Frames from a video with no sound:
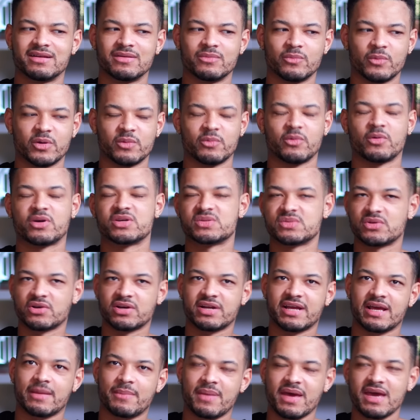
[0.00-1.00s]
because we're not going
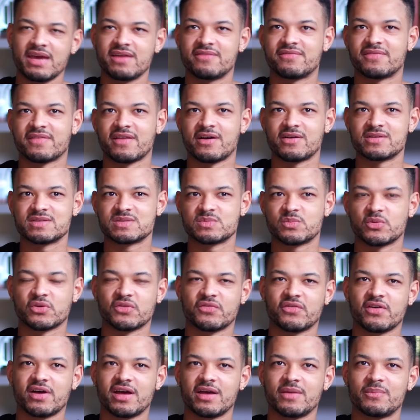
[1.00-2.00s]
to get paid for that on
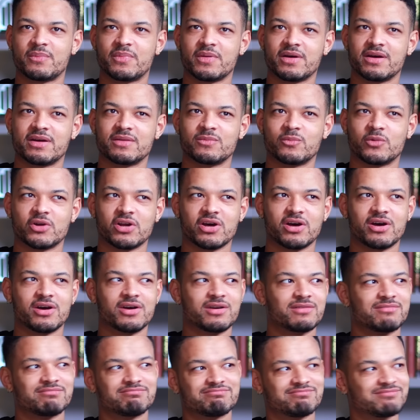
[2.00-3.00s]
Spotify, but would
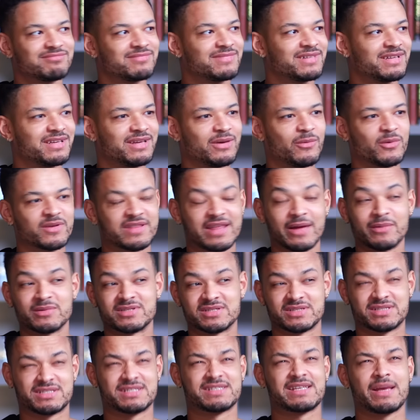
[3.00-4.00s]
our would
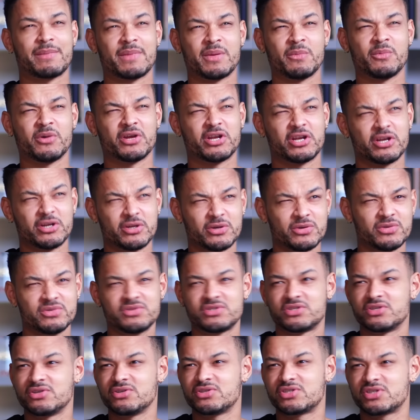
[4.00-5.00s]
that does that mean we'd
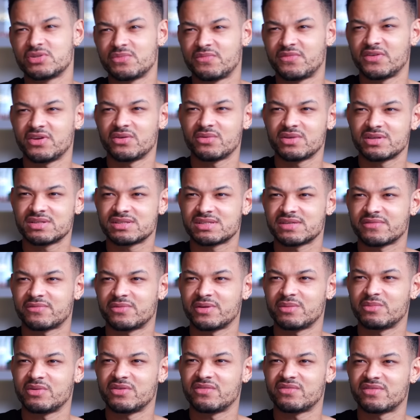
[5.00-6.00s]
lose YouTube viewers if
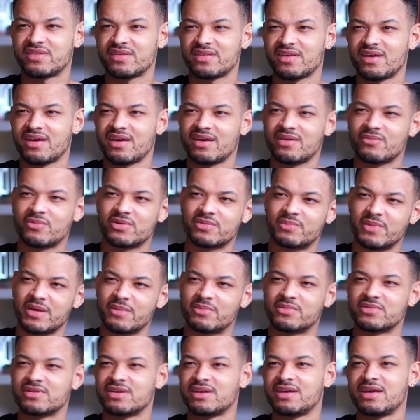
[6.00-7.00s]
we moved it there? Would
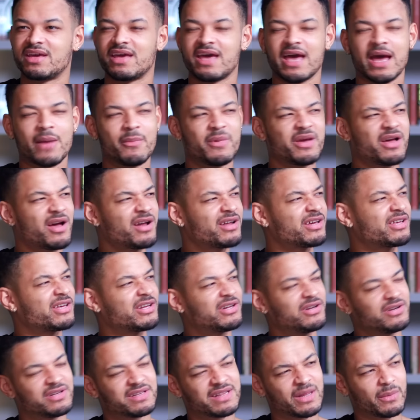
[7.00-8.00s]
people and we kind of
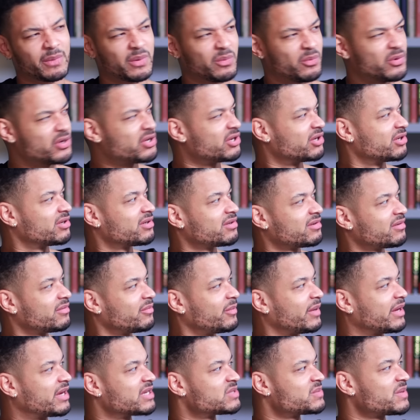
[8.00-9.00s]
concluded that we wouldn't
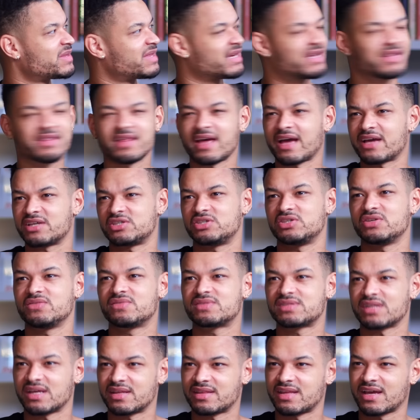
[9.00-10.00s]
because we think that as you've
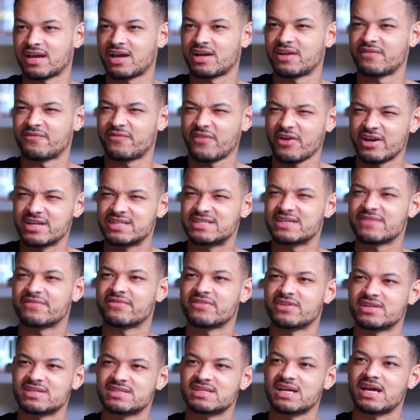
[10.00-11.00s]
said, they're kind of very
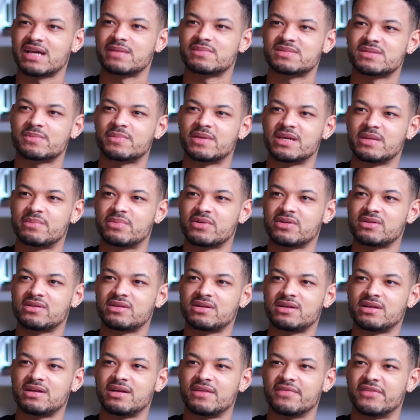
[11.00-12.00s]
different types of people.
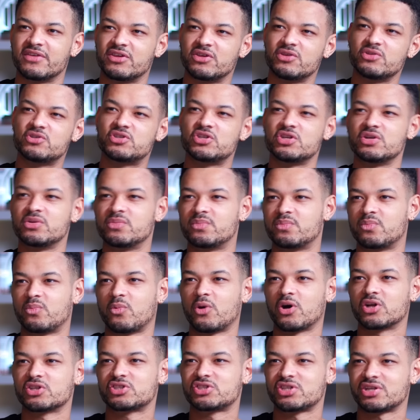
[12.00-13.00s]
Mm. The hmm. YouTube
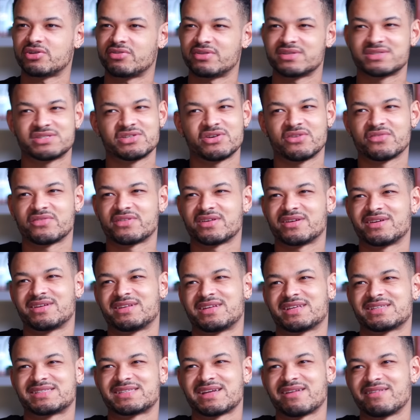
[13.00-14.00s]
watcher is not the
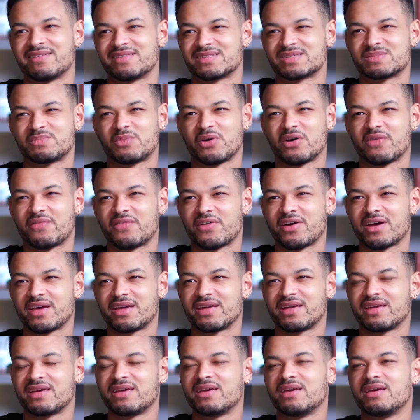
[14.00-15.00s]
necessarily the
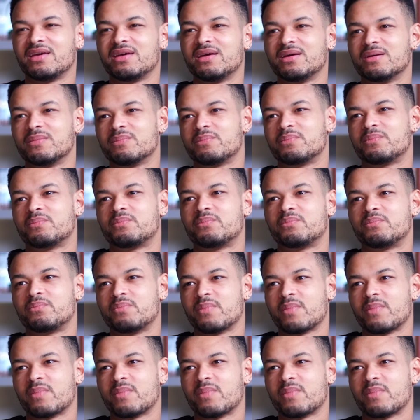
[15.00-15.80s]
Spotify right